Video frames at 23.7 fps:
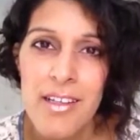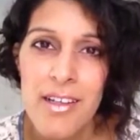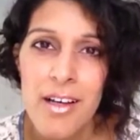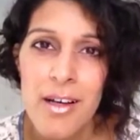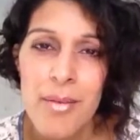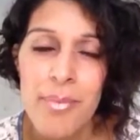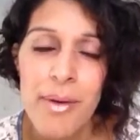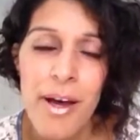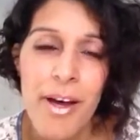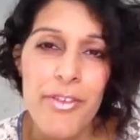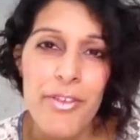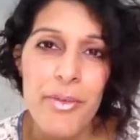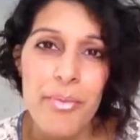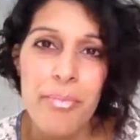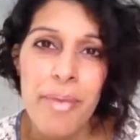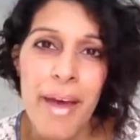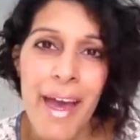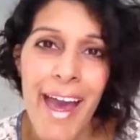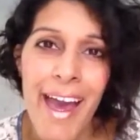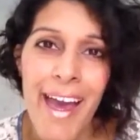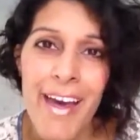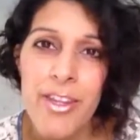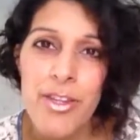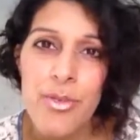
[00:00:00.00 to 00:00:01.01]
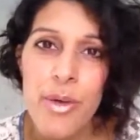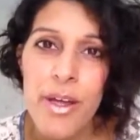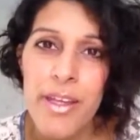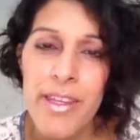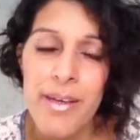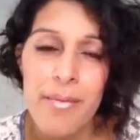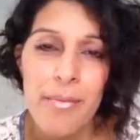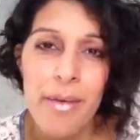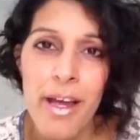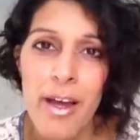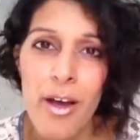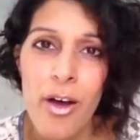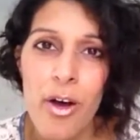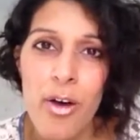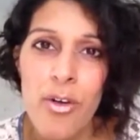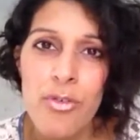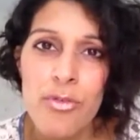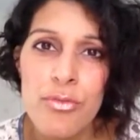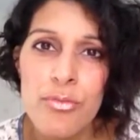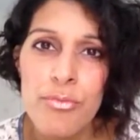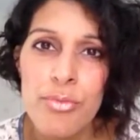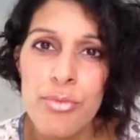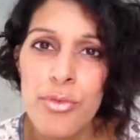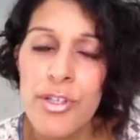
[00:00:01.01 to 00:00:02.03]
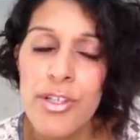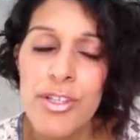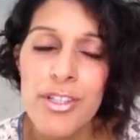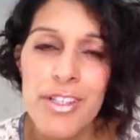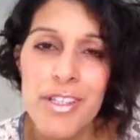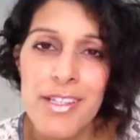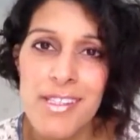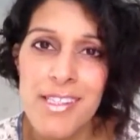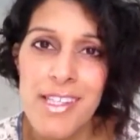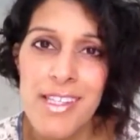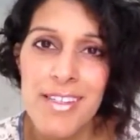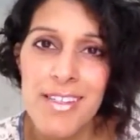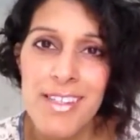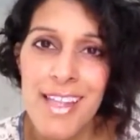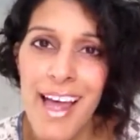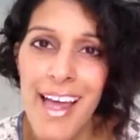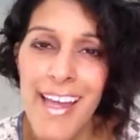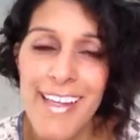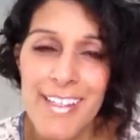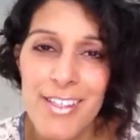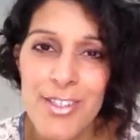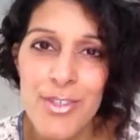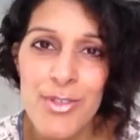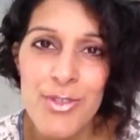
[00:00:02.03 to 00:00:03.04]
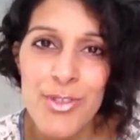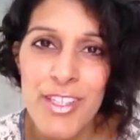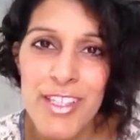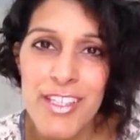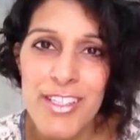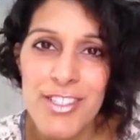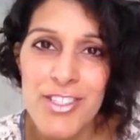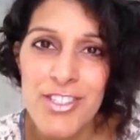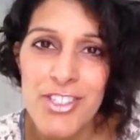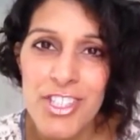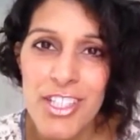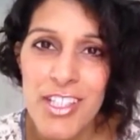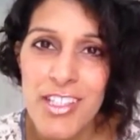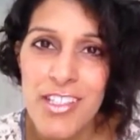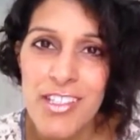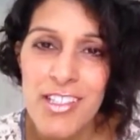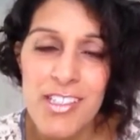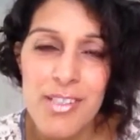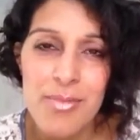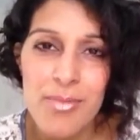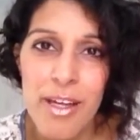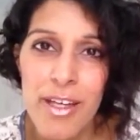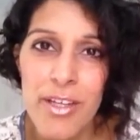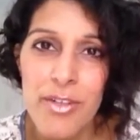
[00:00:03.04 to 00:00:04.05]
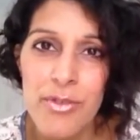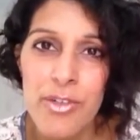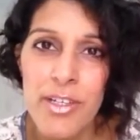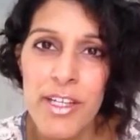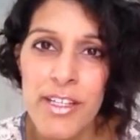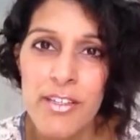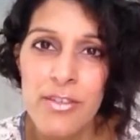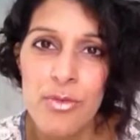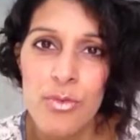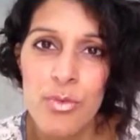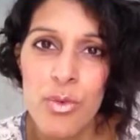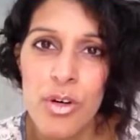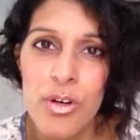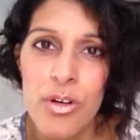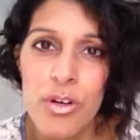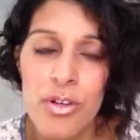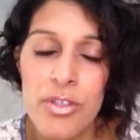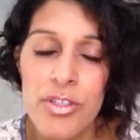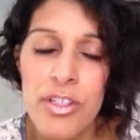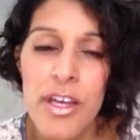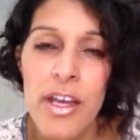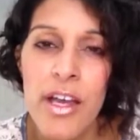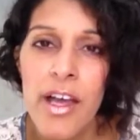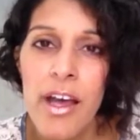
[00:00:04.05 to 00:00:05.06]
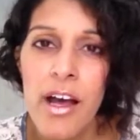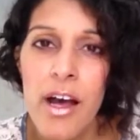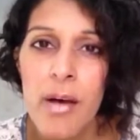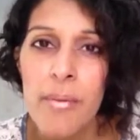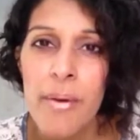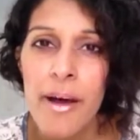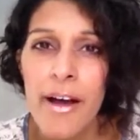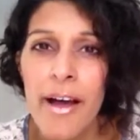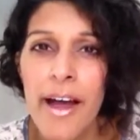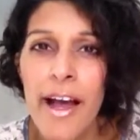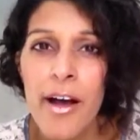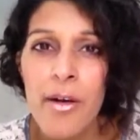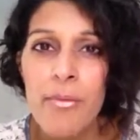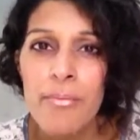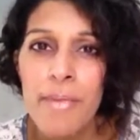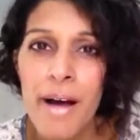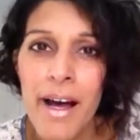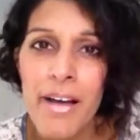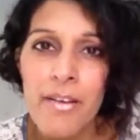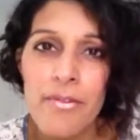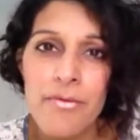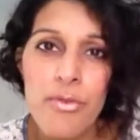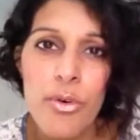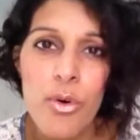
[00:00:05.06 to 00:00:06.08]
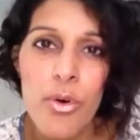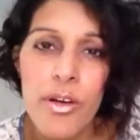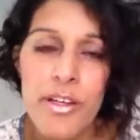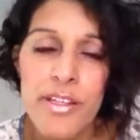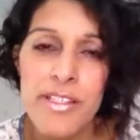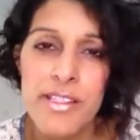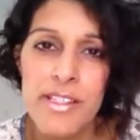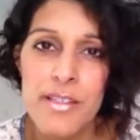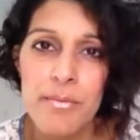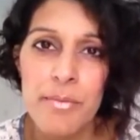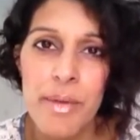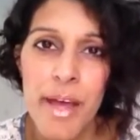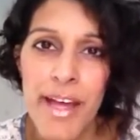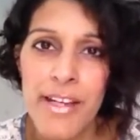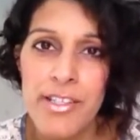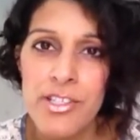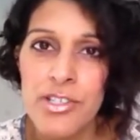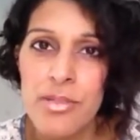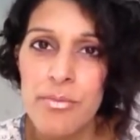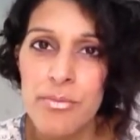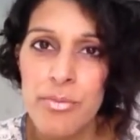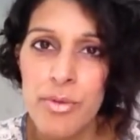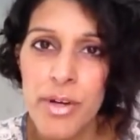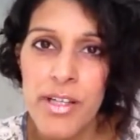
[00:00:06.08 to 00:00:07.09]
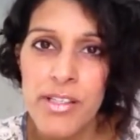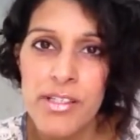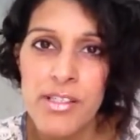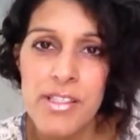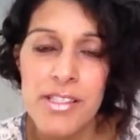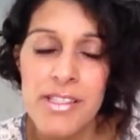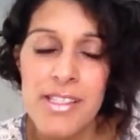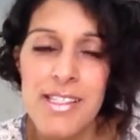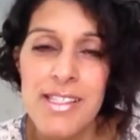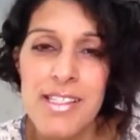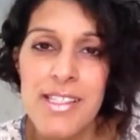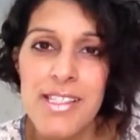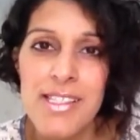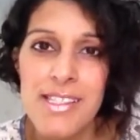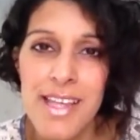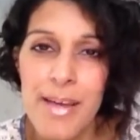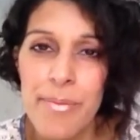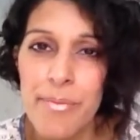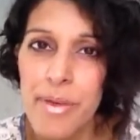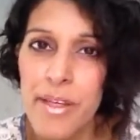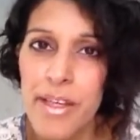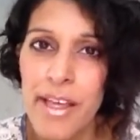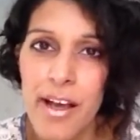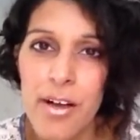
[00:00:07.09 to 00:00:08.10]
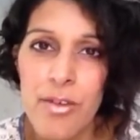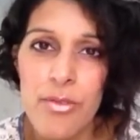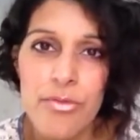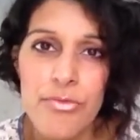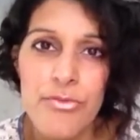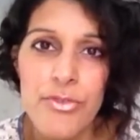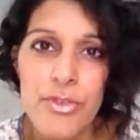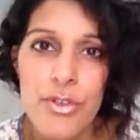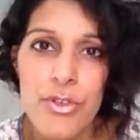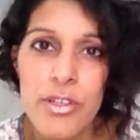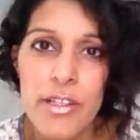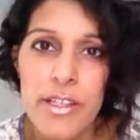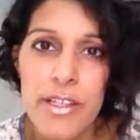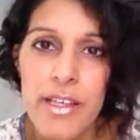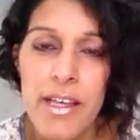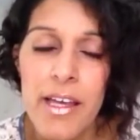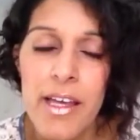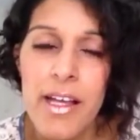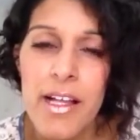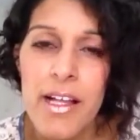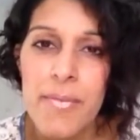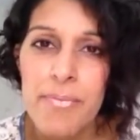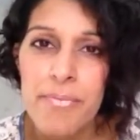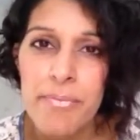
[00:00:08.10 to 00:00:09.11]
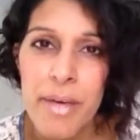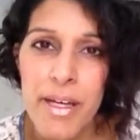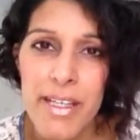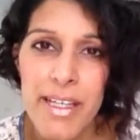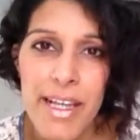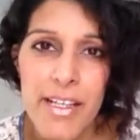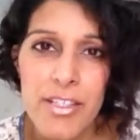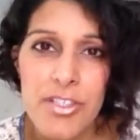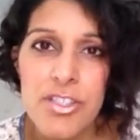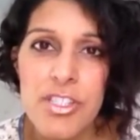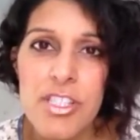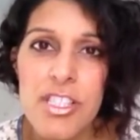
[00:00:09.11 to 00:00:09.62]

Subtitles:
About the pathway that my own brilliance and light and unique genius might create in the world, about how my voice and passion and presence and stepping out fully might actually